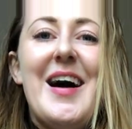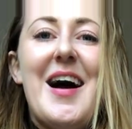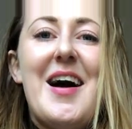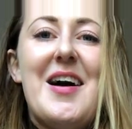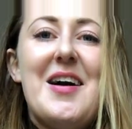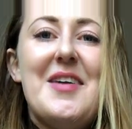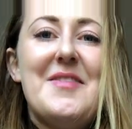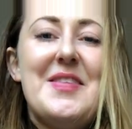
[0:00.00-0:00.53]

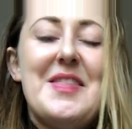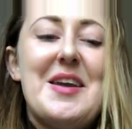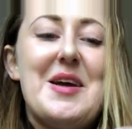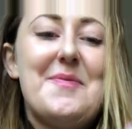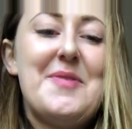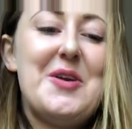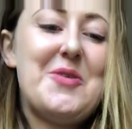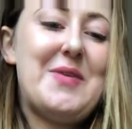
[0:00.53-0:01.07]
And then
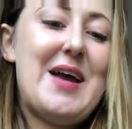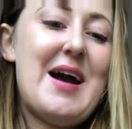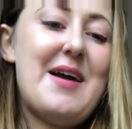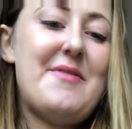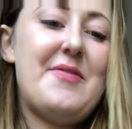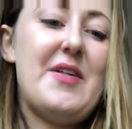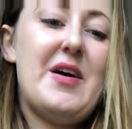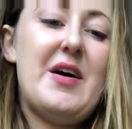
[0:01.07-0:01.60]
up here we
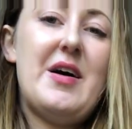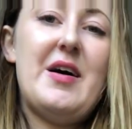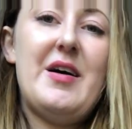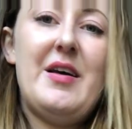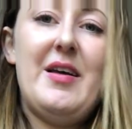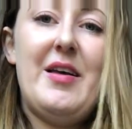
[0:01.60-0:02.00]
have the